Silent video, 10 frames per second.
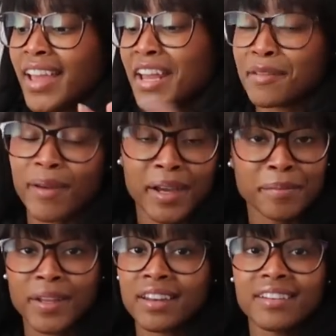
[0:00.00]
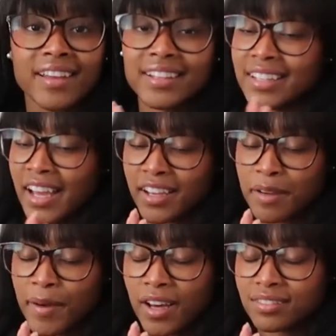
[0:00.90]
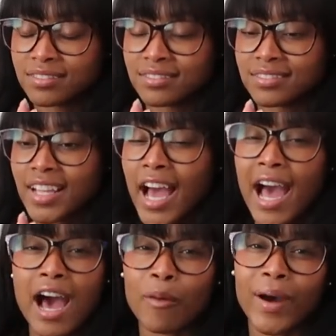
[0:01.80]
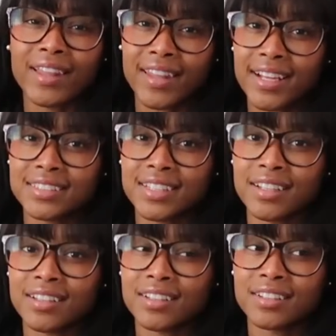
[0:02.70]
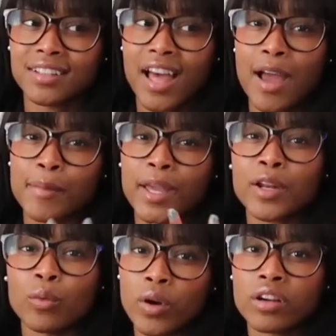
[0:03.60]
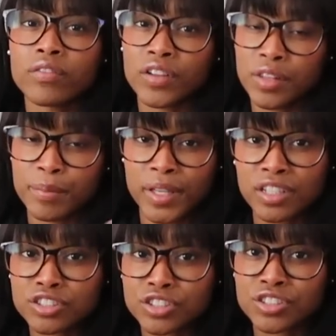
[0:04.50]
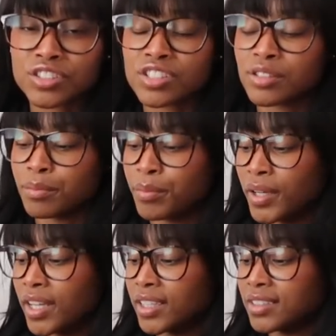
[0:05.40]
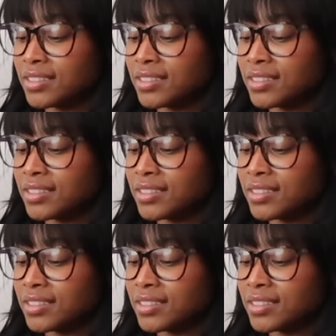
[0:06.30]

and in my opinion it did not come out how I liked it. I made it work for the pictures, but